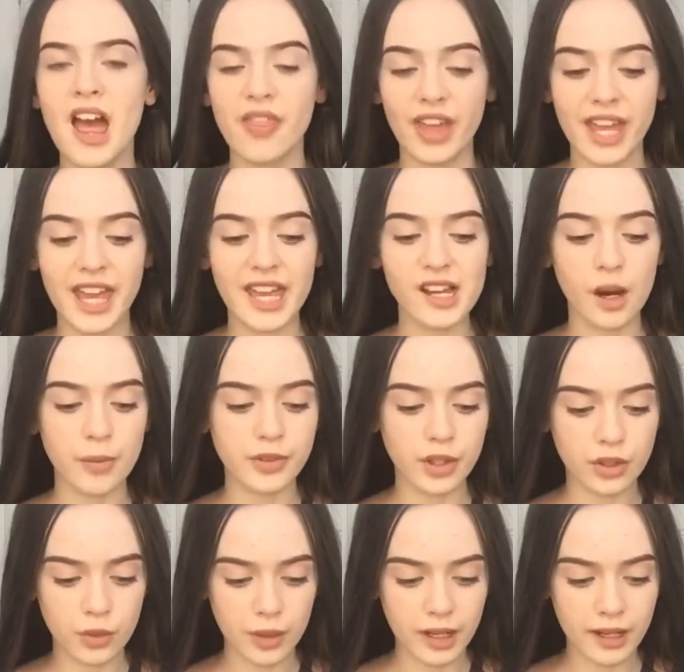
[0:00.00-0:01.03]
They heat up
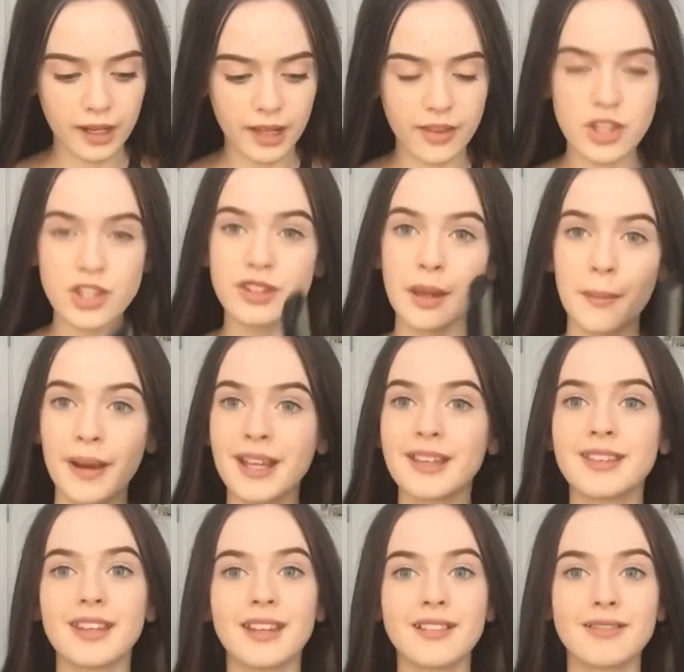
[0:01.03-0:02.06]
so quickly. They're just
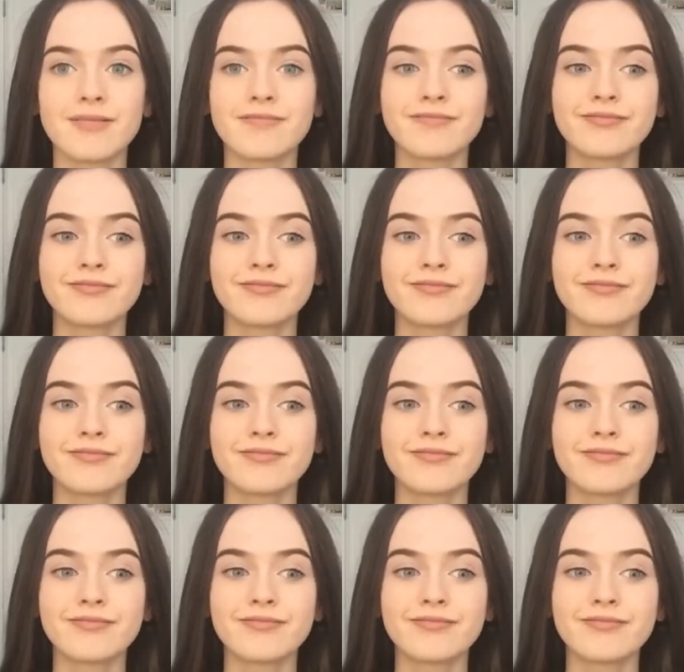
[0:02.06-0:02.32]
amazing.